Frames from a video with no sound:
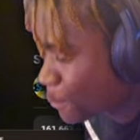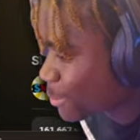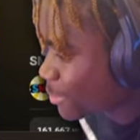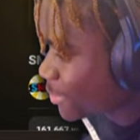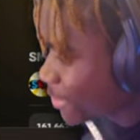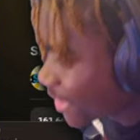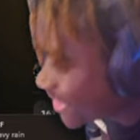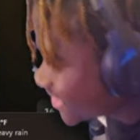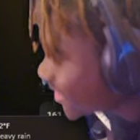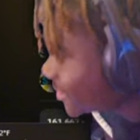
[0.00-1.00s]
I can just say
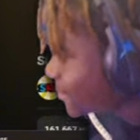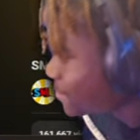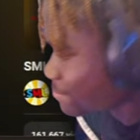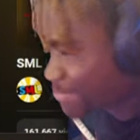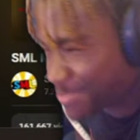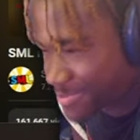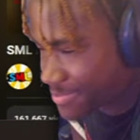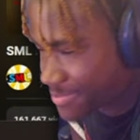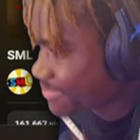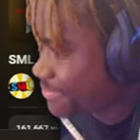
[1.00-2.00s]
that Tyrone is mostly
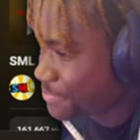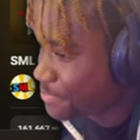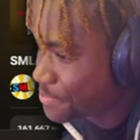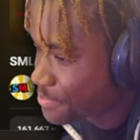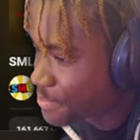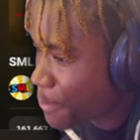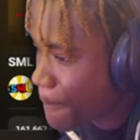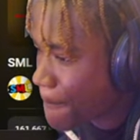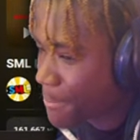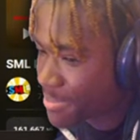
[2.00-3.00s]
the stupidest one
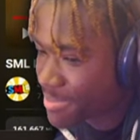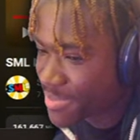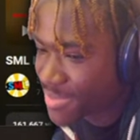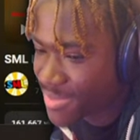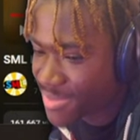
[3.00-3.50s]
ever